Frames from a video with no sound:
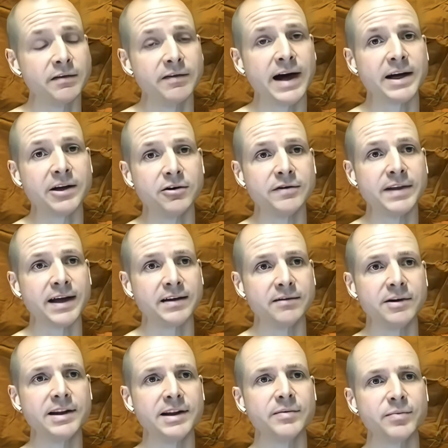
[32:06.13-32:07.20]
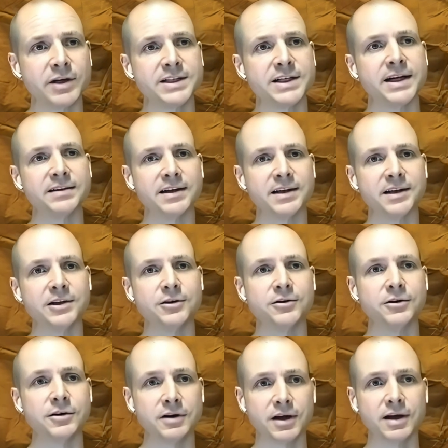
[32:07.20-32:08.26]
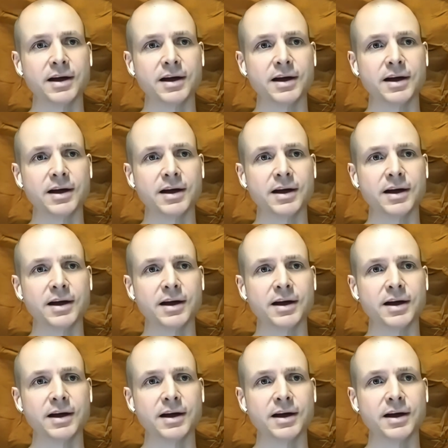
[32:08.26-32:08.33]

the value of that and really appreciate that you